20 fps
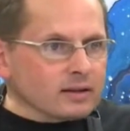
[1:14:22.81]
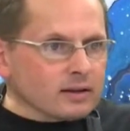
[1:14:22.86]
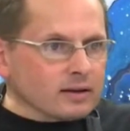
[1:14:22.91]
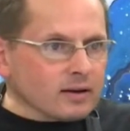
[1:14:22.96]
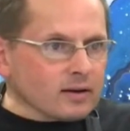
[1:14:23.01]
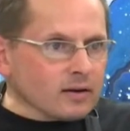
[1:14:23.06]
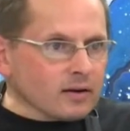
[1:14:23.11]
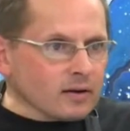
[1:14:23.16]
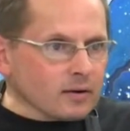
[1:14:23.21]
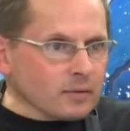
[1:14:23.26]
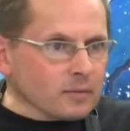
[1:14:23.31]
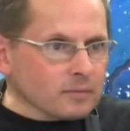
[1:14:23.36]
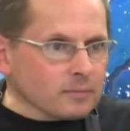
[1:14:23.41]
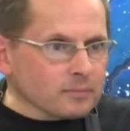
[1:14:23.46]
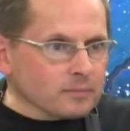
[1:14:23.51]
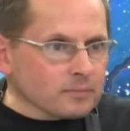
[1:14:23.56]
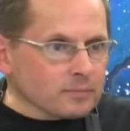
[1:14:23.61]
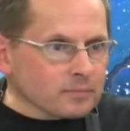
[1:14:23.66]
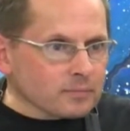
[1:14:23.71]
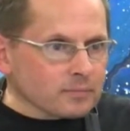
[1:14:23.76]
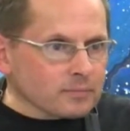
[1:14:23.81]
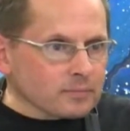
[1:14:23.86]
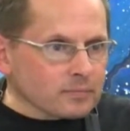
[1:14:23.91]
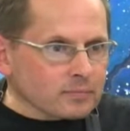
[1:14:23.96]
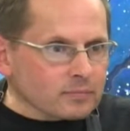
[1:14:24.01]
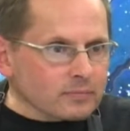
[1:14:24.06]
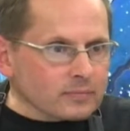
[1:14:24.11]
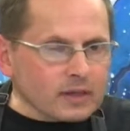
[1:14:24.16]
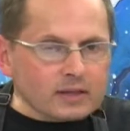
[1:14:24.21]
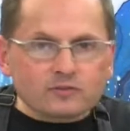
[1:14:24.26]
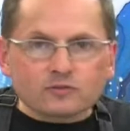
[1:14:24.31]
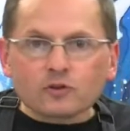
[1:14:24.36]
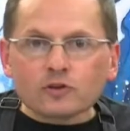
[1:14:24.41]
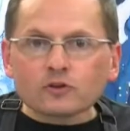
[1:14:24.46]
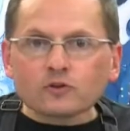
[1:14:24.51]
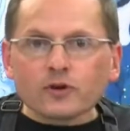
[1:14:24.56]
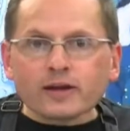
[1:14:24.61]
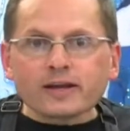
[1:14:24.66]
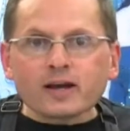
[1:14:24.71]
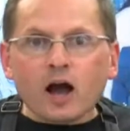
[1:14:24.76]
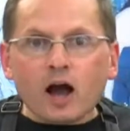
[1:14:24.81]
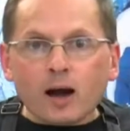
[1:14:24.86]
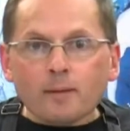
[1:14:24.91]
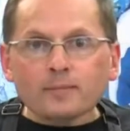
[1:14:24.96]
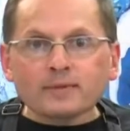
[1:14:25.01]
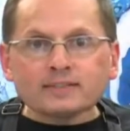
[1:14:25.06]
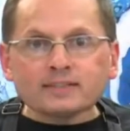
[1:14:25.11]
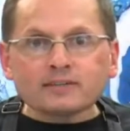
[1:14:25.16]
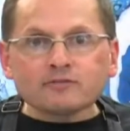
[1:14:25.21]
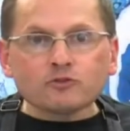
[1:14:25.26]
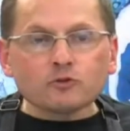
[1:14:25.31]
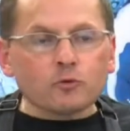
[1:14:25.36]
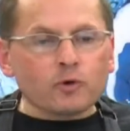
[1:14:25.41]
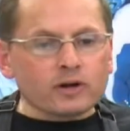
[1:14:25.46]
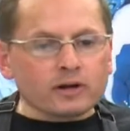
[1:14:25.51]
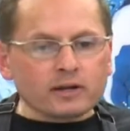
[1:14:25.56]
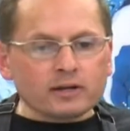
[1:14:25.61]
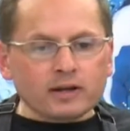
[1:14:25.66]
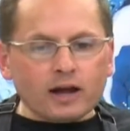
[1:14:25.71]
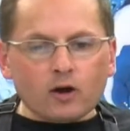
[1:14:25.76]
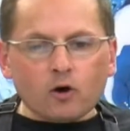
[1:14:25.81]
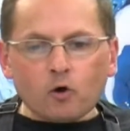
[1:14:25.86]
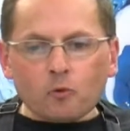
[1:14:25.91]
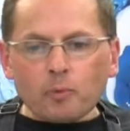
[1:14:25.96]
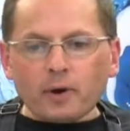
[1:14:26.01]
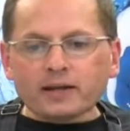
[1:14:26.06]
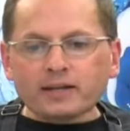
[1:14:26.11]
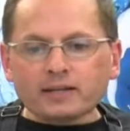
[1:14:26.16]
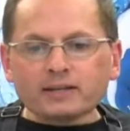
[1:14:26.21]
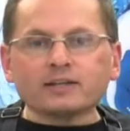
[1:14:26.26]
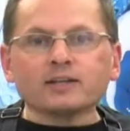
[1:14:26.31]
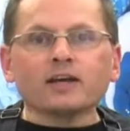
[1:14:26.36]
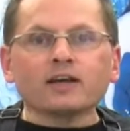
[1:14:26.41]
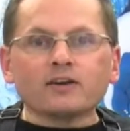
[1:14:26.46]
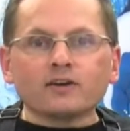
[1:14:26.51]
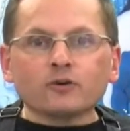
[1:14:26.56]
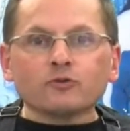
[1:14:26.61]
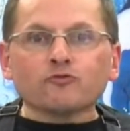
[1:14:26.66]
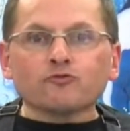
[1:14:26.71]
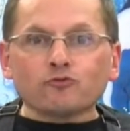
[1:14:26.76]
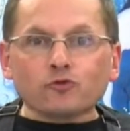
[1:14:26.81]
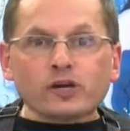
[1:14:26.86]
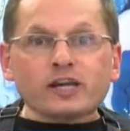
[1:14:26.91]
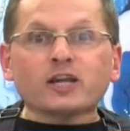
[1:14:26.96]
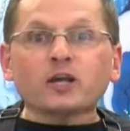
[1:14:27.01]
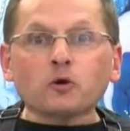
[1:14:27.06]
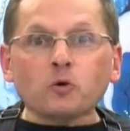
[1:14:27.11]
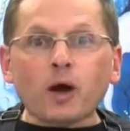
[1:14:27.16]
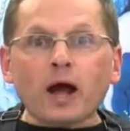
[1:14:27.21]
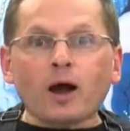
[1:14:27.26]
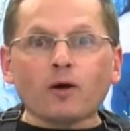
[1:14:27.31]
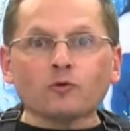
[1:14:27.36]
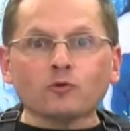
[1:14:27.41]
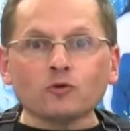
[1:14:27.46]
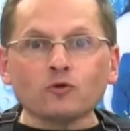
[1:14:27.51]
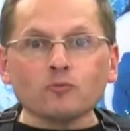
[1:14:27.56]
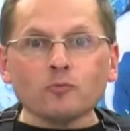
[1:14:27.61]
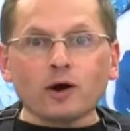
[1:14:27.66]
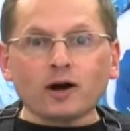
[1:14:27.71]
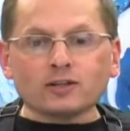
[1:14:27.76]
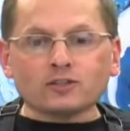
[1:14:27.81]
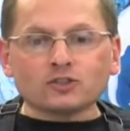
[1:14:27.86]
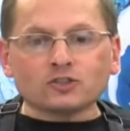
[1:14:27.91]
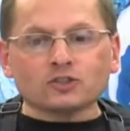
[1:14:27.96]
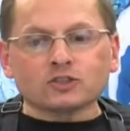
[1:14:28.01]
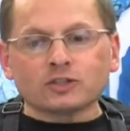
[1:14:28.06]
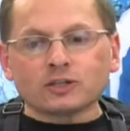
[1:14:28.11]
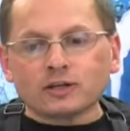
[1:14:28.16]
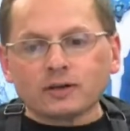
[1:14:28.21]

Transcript: Thanks for all the great comments, everyone. I hope I didn't freak you out too much.